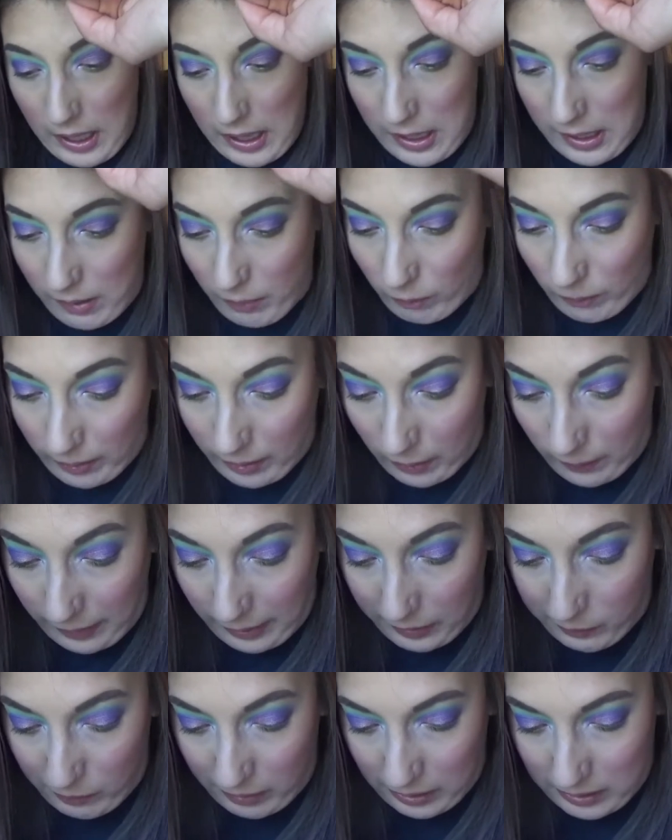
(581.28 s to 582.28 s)
then we're
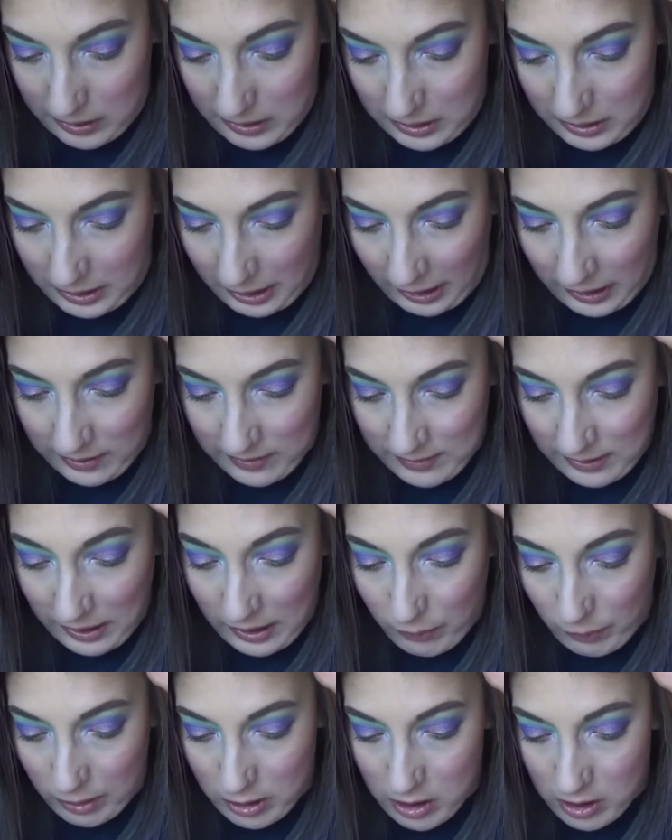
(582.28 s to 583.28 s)
going with
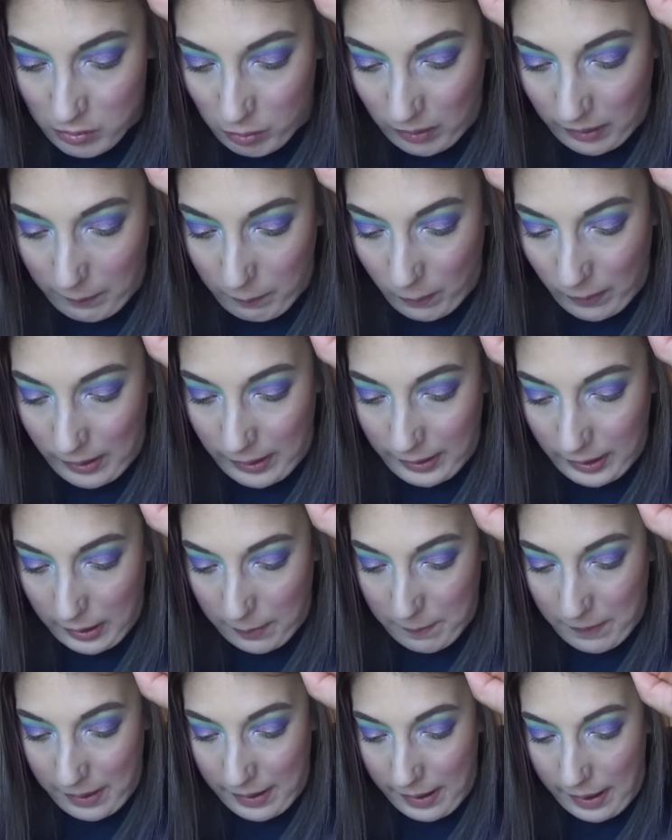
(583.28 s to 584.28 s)
Daisy, which is what I'm wearing
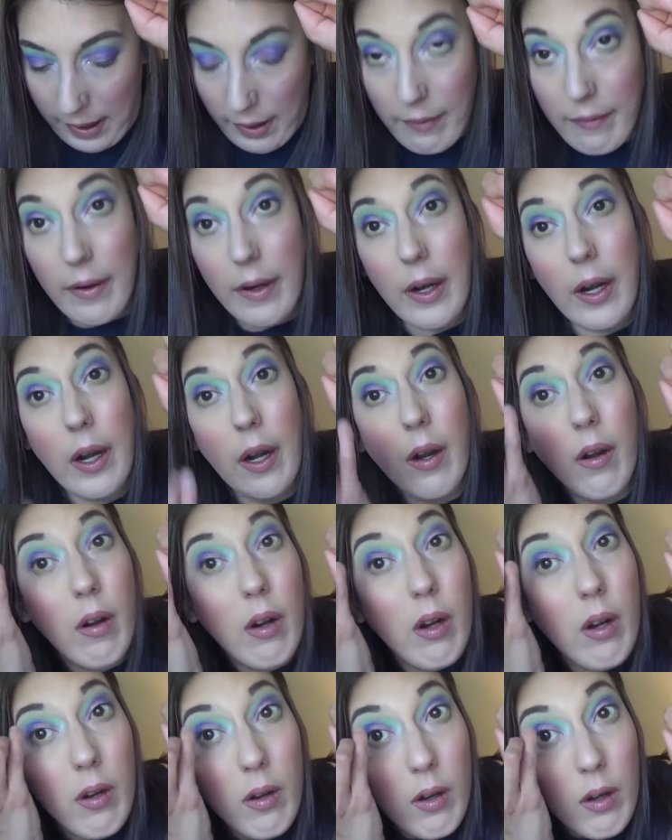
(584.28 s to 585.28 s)
on my outer
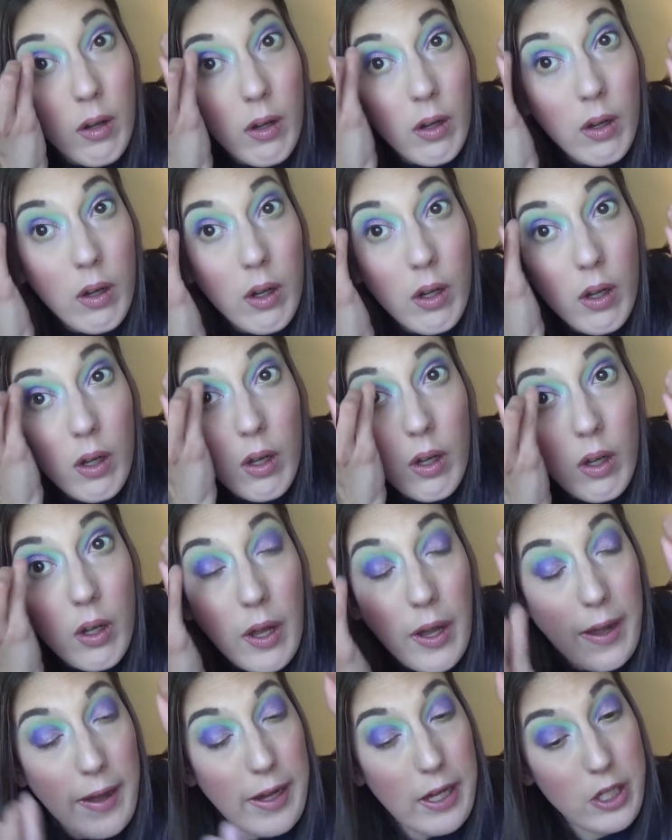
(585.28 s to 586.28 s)

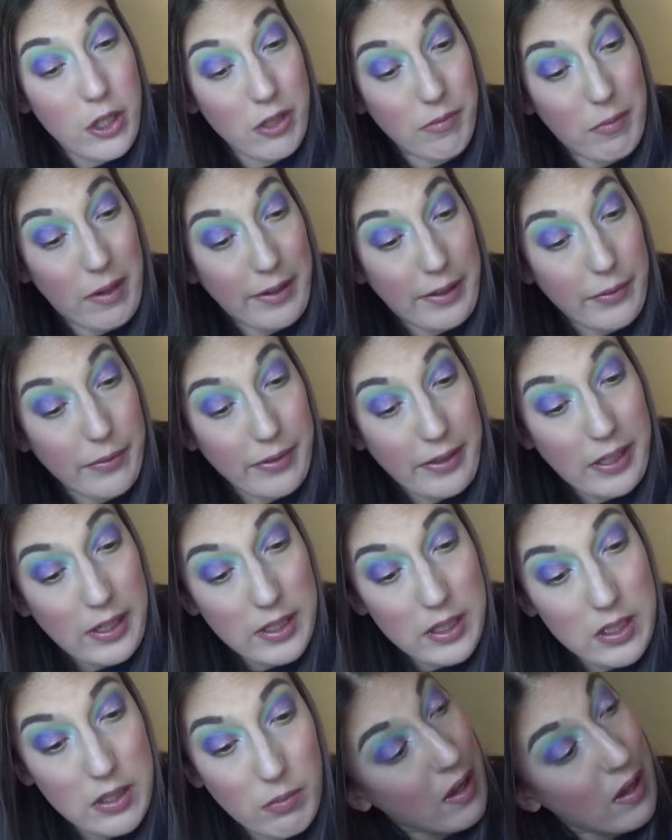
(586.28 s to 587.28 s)
edge of my crease.